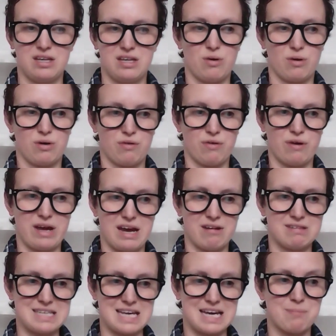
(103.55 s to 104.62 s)
your career
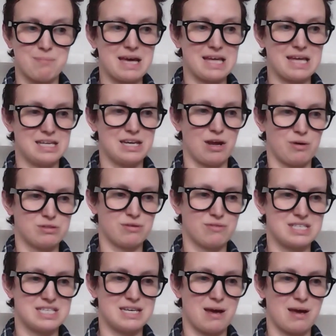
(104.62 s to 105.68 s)
it, it can make you know it's
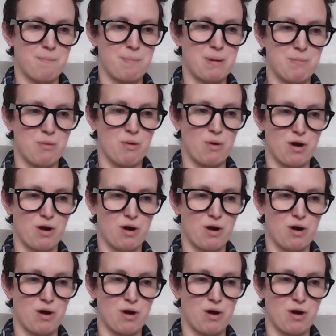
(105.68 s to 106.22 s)
obviously a bit more